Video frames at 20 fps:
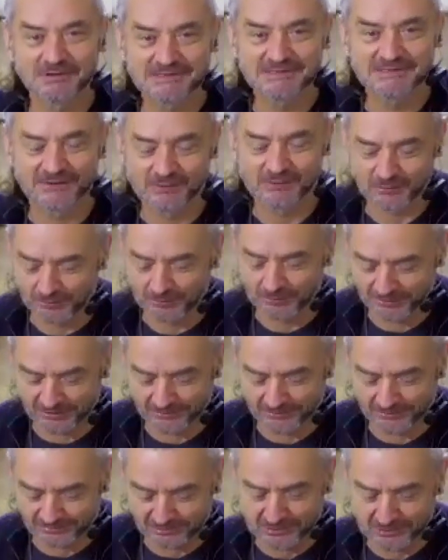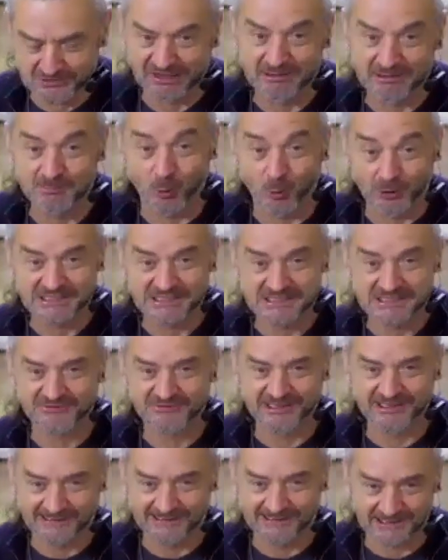so you don't lose any points for
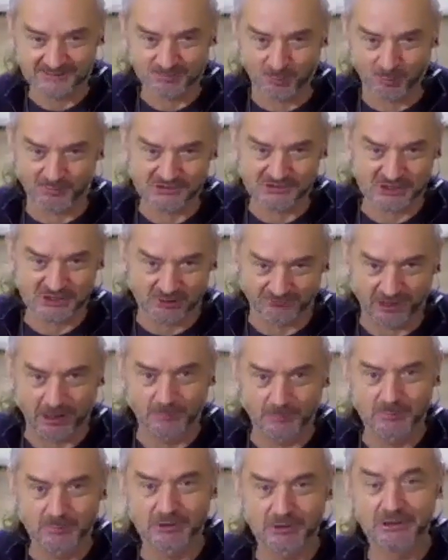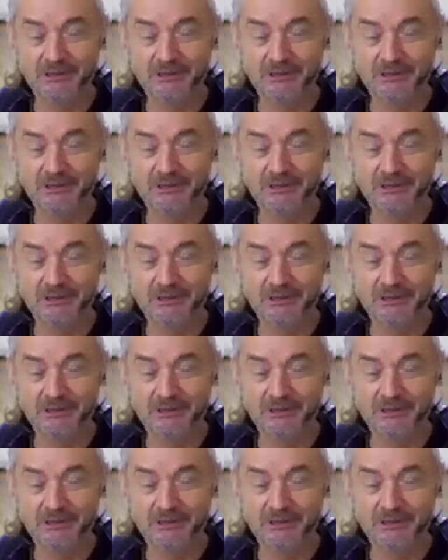needing to prop yourself up.